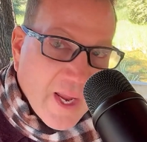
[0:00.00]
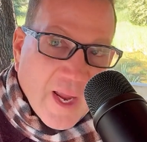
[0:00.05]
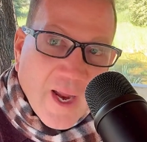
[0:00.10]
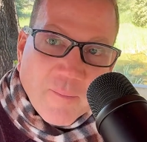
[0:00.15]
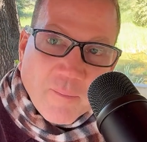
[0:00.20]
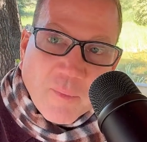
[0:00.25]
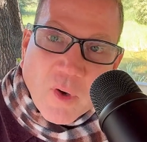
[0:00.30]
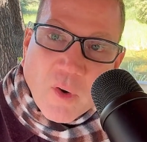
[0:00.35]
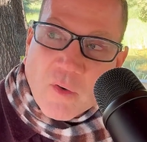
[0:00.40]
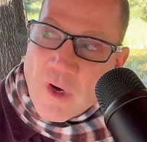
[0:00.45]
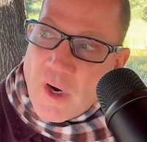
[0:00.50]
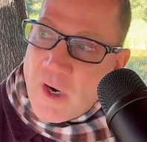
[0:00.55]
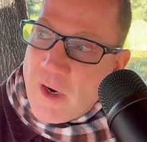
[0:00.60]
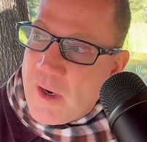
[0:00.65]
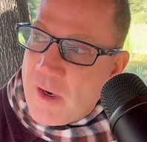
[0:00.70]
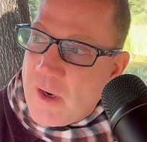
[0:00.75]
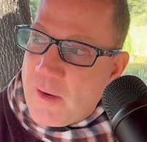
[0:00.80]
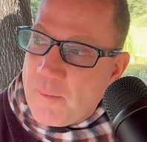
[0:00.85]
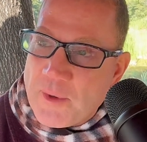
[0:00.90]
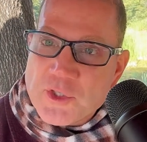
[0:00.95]
I broke
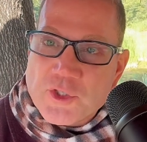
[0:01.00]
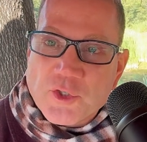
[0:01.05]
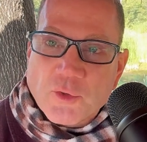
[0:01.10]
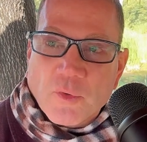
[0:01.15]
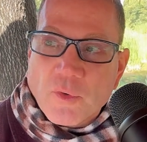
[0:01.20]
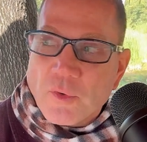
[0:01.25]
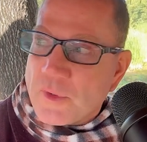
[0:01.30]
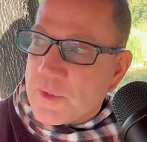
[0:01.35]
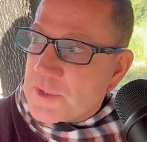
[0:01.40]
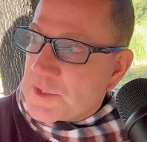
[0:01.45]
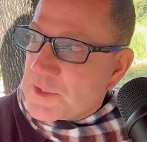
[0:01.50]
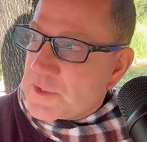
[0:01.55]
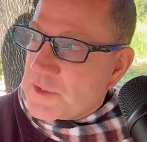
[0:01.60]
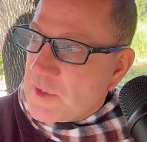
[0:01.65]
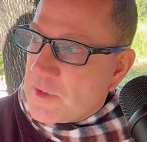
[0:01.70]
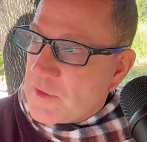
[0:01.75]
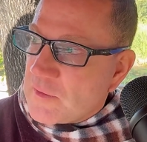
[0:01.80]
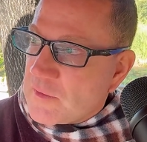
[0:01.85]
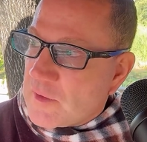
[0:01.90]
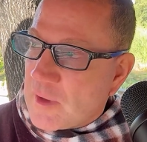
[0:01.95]
a bunch of rules.
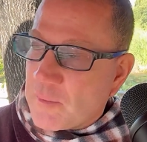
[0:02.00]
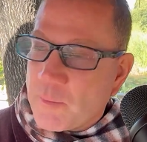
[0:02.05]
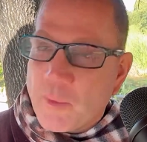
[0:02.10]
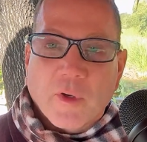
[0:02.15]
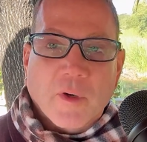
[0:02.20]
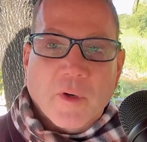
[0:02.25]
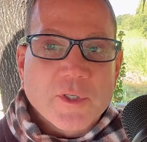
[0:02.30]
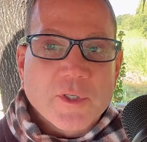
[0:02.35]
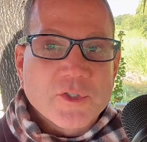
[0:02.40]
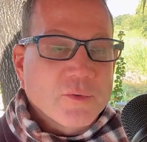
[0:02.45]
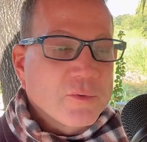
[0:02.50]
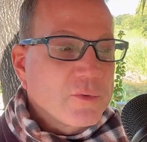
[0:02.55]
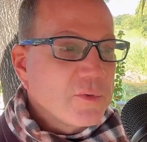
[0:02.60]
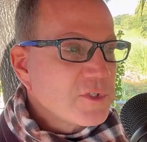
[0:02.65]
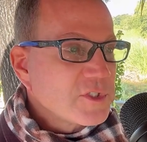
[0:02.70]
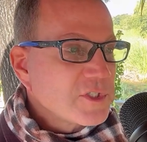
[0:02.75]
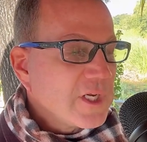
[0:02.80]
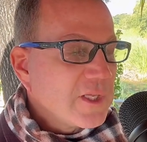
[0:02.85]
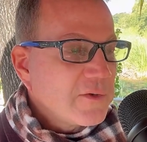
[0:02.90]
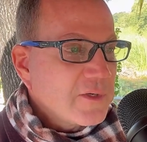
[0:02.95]
I broke a of
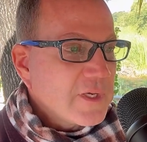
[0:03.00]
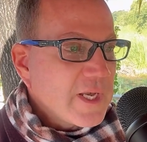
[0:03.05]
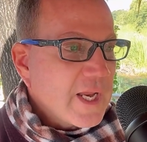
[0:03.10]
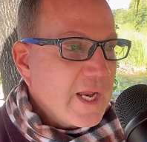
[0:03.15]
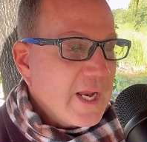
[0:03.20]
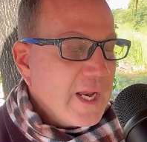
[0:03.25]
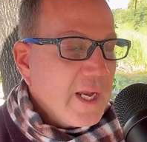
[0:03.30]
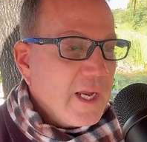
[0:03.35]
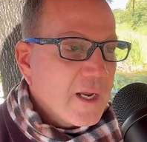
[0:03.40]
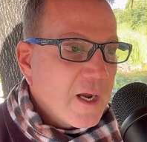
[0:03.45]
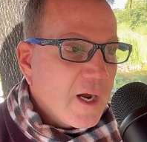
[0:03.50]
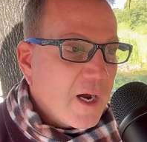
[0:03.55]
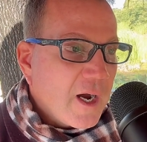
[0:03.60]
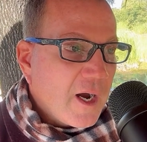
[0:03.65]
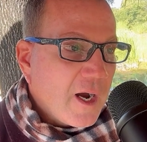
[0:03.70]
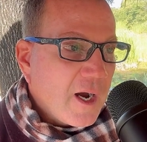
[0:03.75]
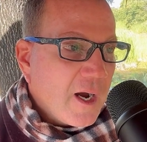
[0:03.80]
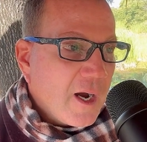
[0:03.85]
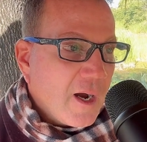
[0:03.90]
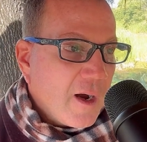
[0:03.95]
rules the other day,
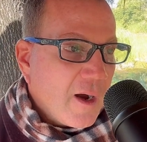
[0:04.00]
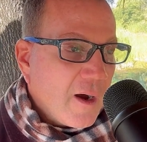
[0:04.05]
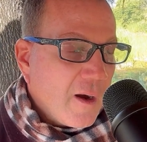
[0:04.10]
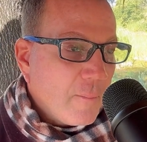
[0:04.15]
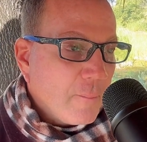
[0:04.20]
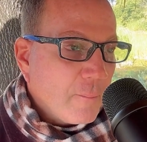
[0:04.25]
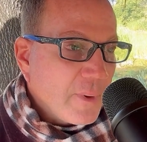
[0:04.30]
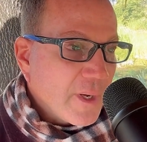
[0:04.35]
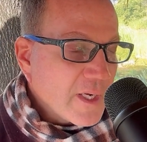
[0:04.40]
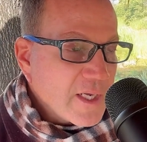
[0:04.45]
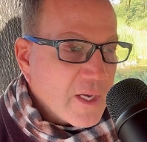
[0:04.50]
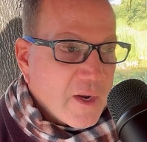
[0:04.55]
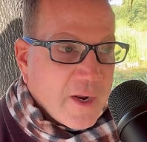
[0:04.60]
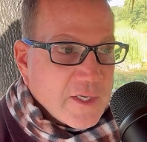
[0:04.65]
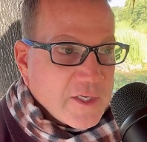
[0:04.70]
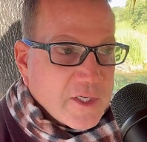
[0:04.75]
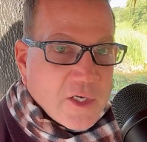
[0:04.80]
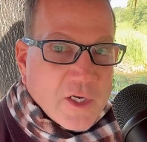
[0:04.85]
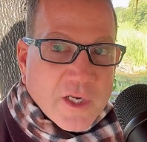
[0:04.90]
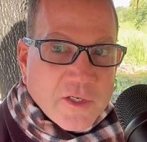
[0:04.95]
but you know,
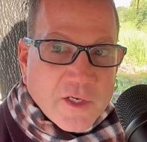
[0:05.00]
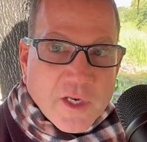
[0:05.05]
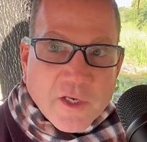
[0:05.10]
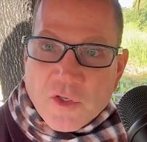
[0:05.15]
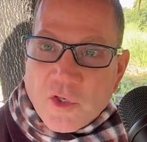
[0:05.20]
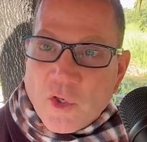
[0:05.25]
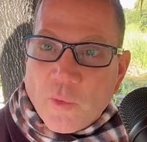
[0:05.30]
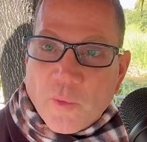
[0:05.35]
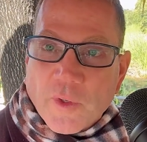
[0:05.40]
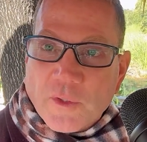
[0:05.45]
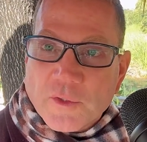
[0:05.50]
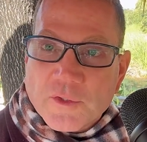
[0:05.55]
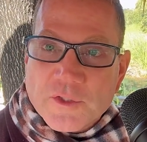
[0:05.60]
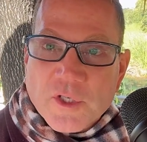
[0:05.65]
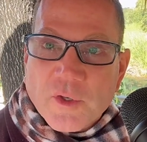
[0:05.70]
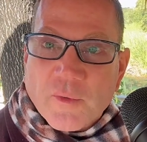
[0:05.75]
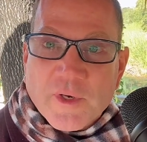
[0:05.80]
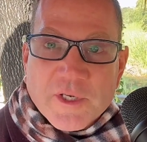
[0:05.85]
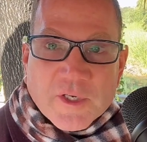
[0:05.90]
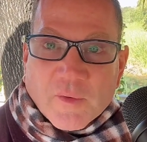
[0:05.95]
and you will
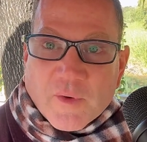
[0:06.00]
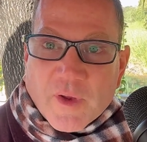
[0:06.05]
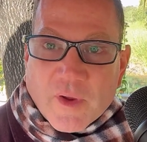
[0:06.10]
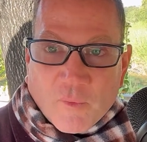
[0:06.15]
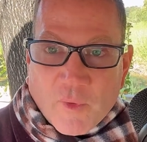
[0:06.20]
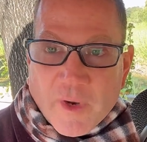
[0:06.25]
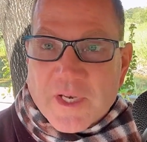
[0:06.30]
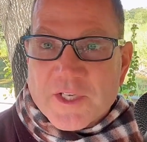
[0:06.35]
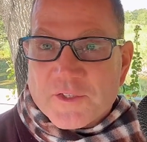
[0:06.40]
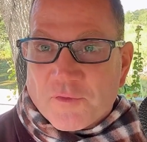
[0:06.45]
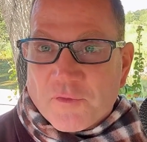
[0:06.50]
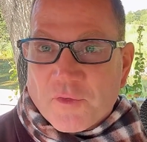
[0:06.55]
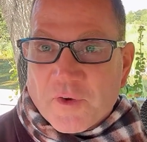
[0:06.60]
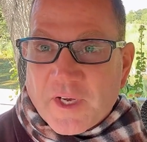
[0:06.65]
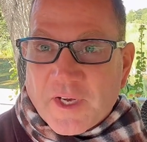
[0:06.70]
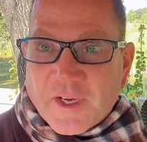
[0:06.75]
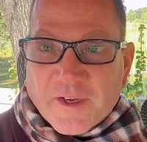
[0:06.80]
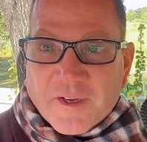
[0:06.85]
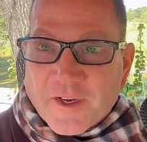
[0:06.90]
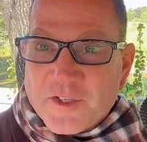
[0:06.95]
too. And one, it's
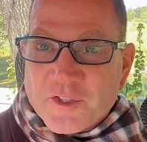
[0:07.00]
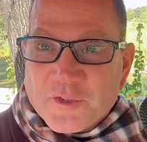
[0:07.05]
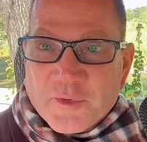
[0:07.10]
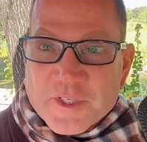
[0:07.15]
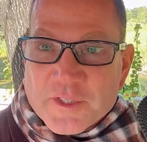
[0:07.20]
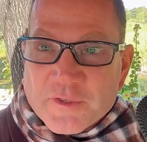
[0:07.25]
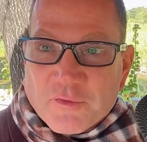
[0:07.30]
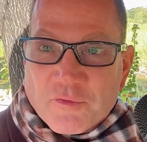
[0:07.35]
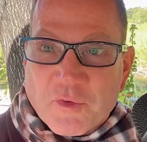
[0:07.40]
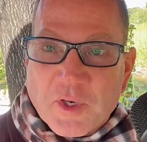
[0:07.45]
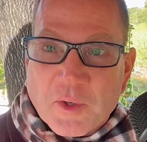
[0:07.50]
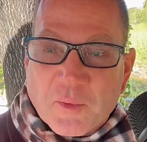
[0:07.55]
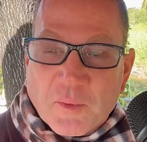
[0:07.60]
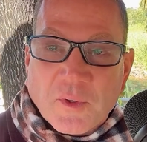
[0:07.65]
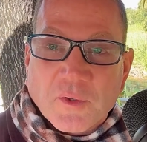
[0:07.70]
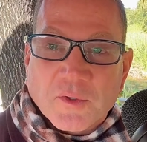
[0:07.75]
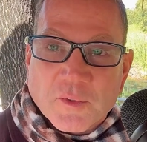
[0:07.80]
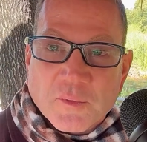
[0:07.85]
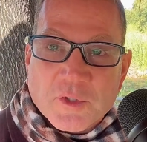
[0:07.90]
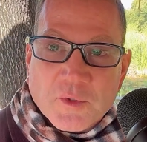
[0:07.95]
free country, it's a free
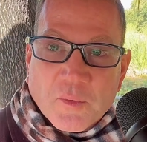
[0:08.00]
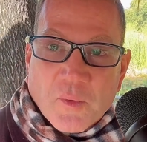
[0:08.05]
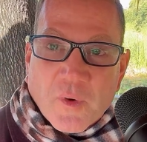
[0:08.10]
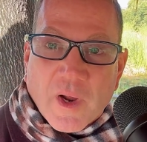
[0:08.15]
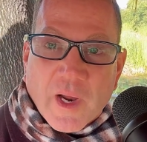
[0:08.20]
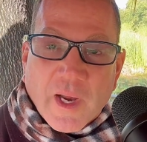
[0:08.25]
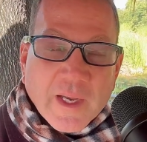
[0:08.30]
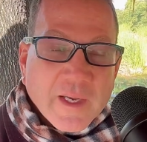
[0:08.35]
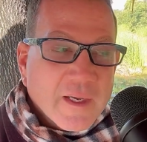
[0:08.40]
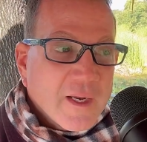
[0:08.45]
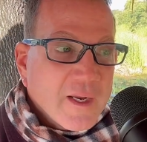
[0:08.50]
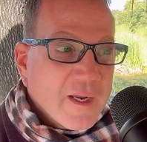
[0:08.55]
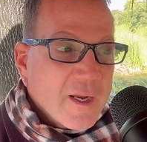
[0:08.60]
world. Do what you want.